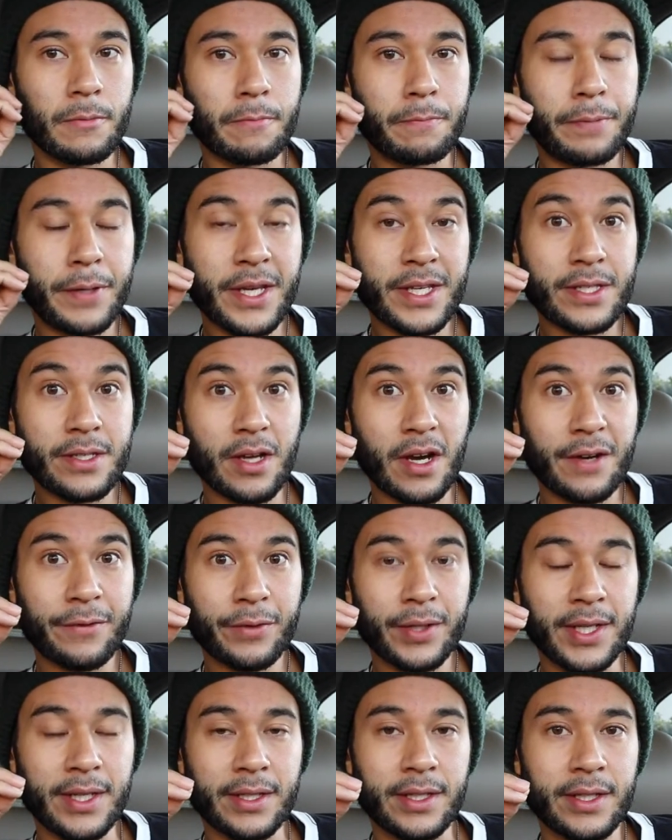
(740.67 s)
pissed off
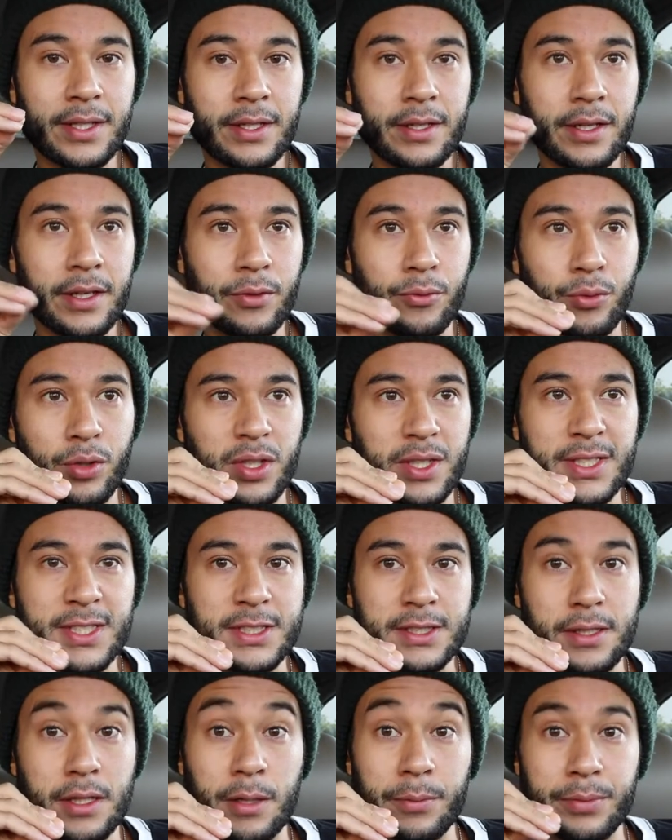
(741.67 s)
lately and
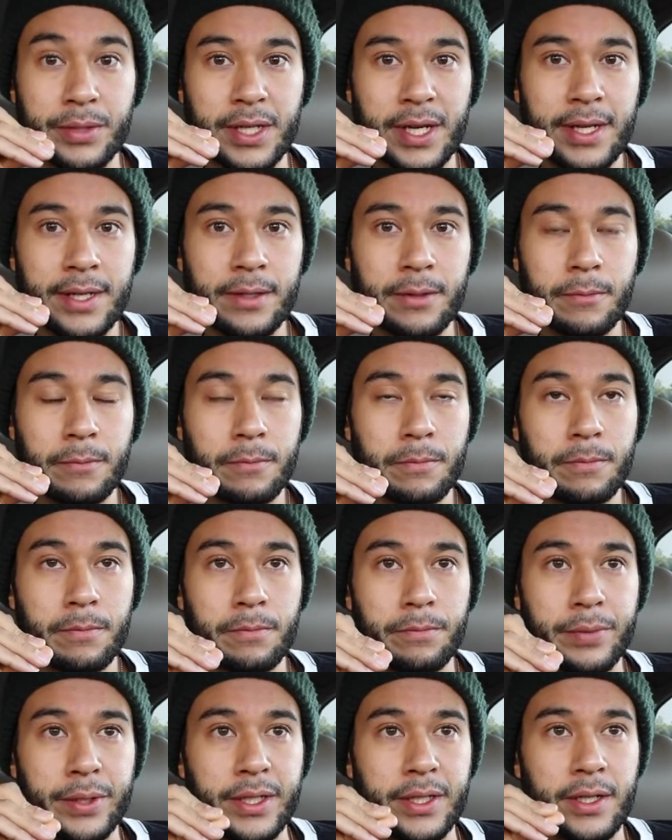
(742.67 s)
really uptight
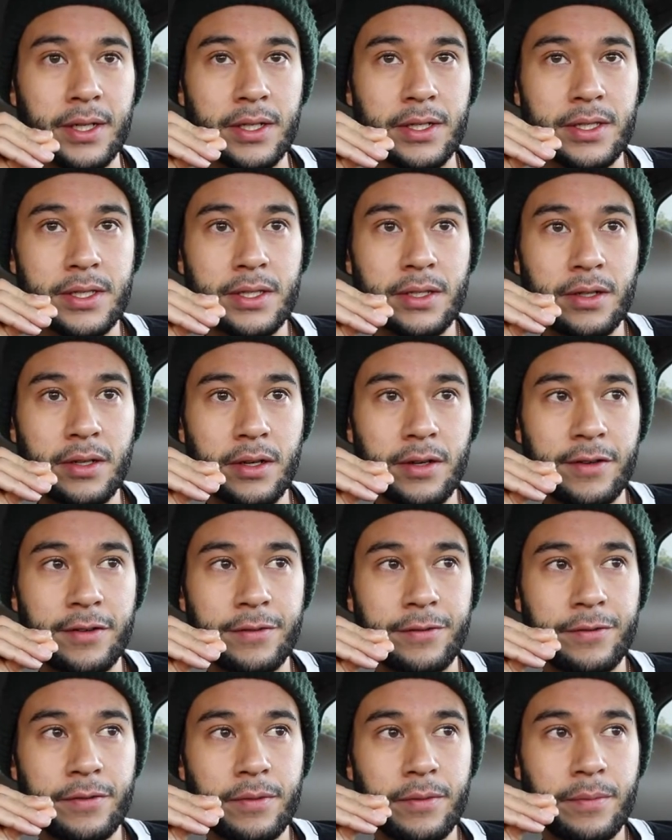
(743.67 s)
because
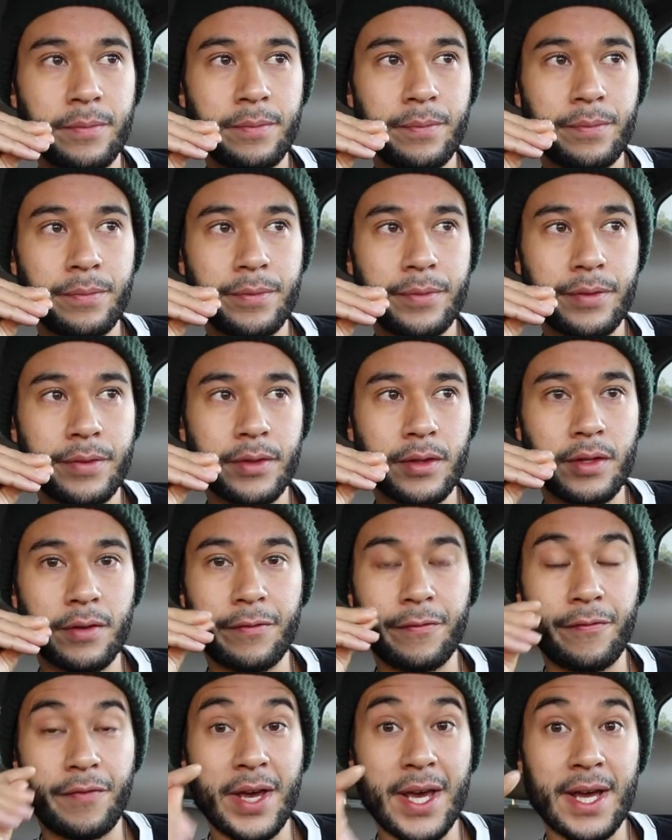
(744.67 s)
of the
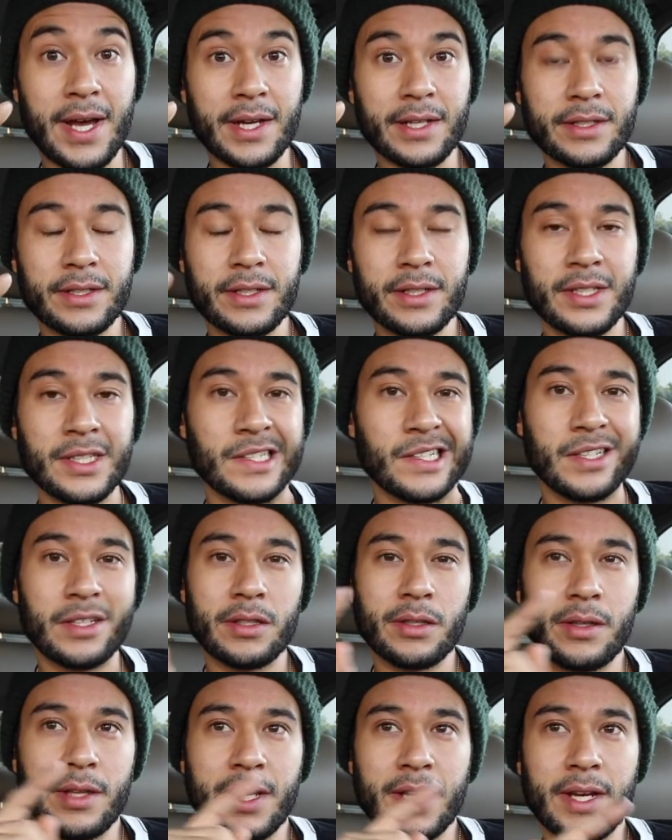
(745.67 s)
fact
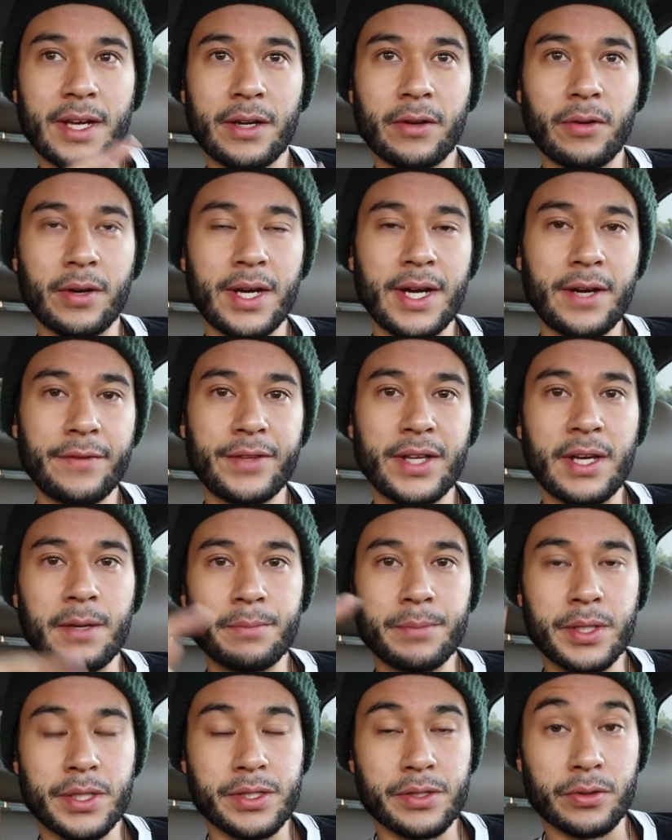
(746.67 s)
that I don't have that
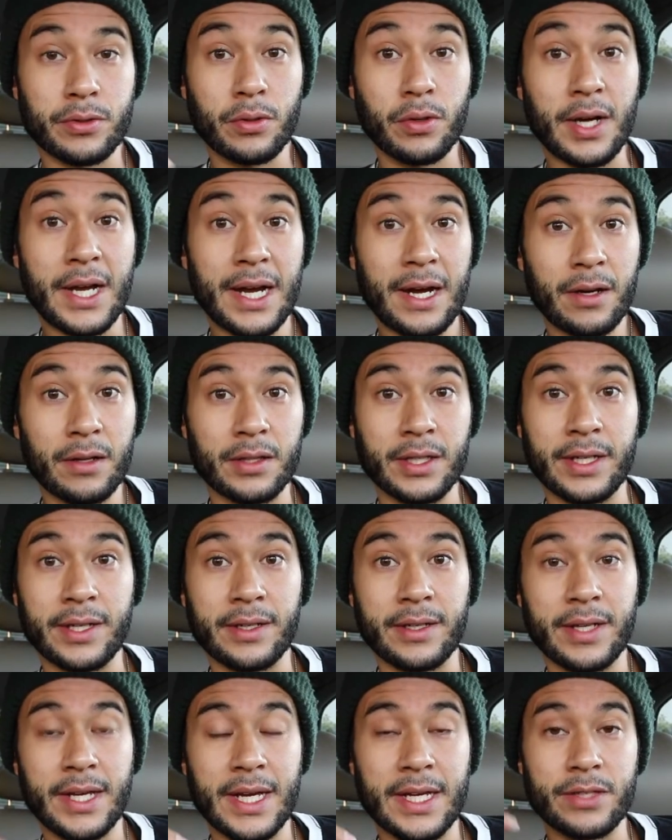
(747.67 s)
musical
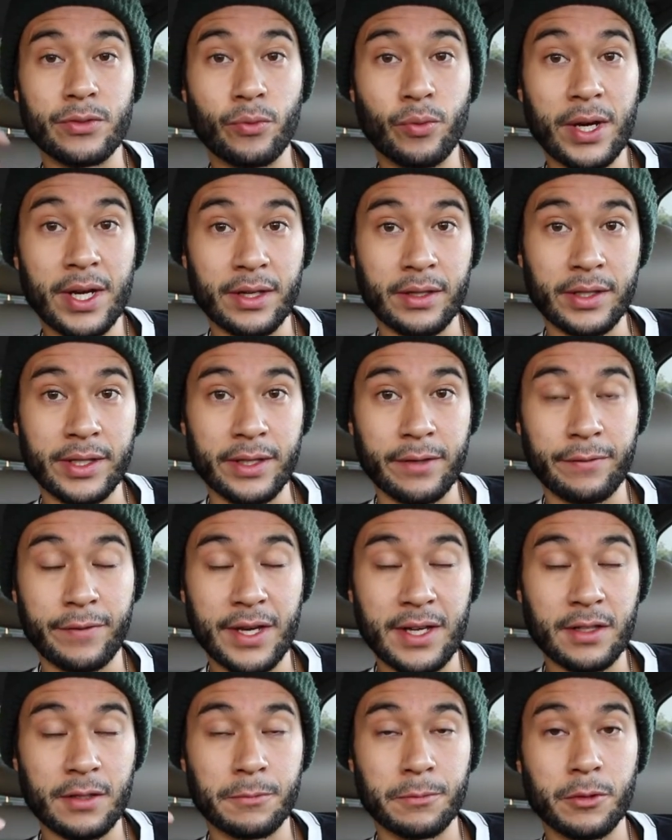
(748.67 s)
outlet as readily
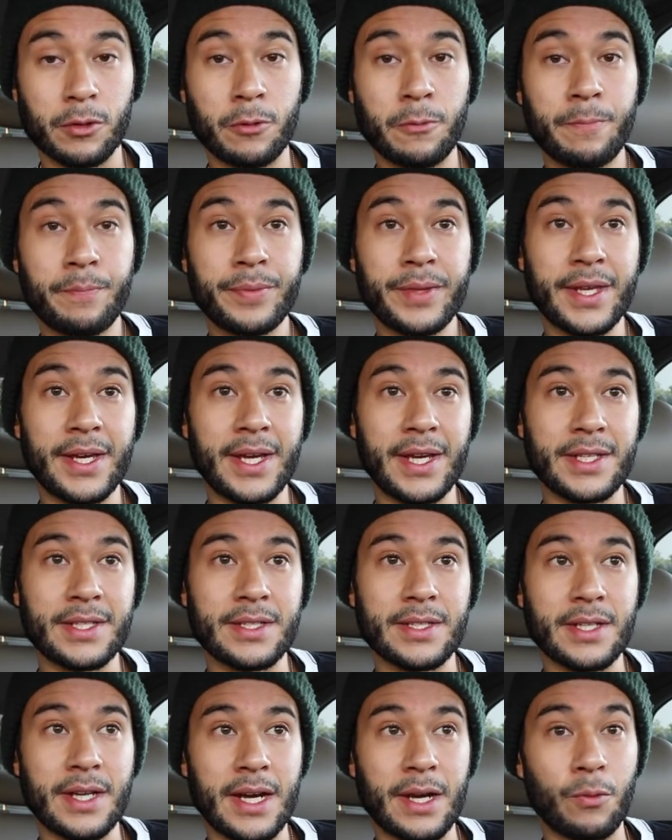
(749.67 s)
available
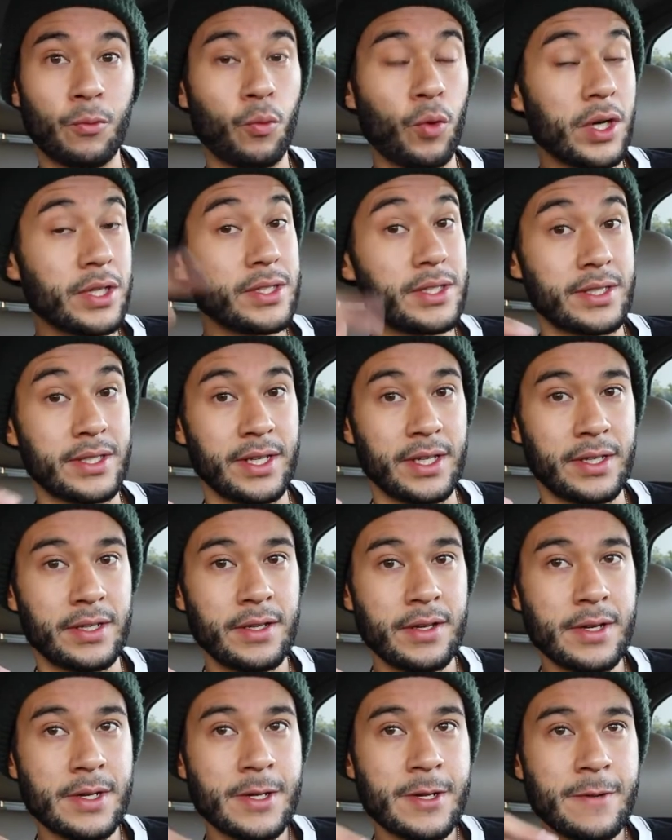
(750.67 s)
as I once did,
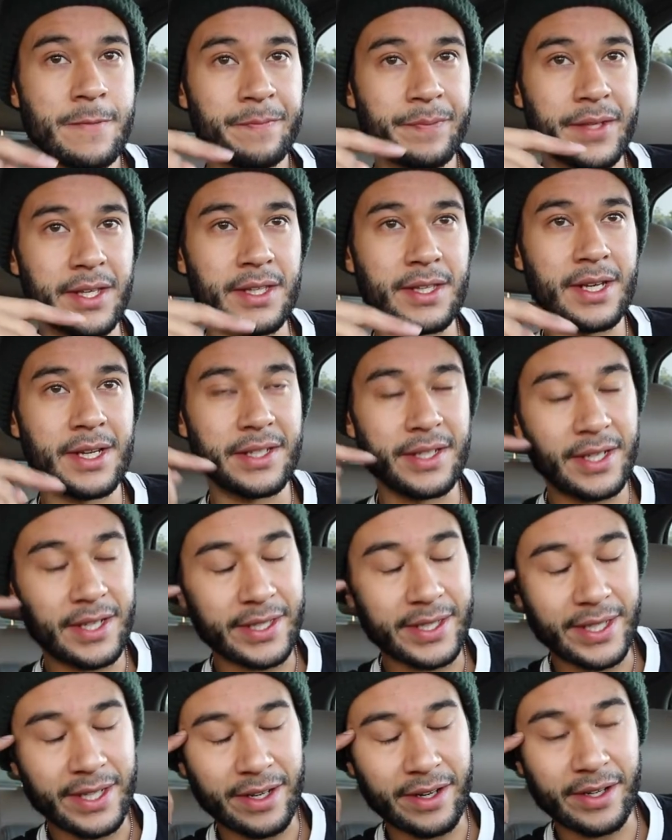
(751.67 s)
and I need
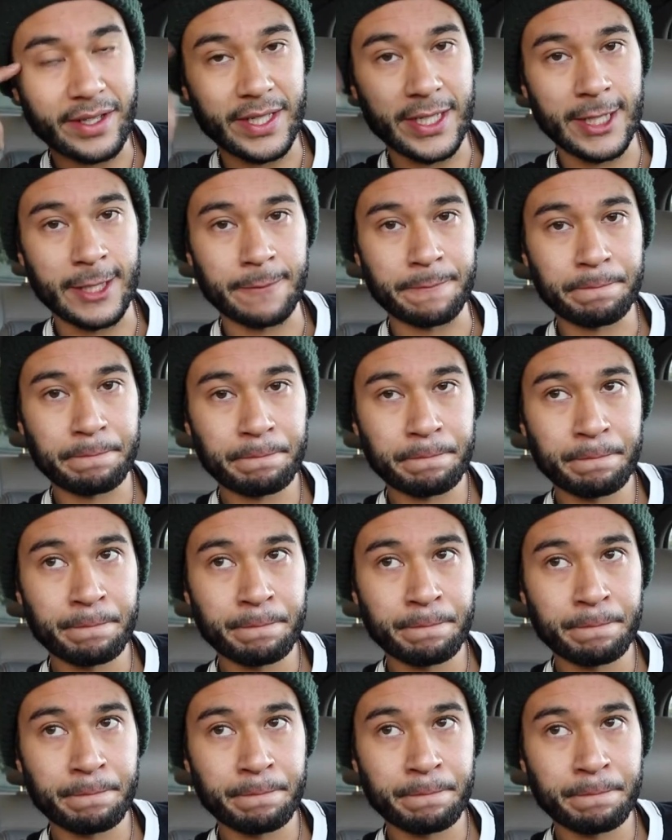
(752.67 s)
to get it again.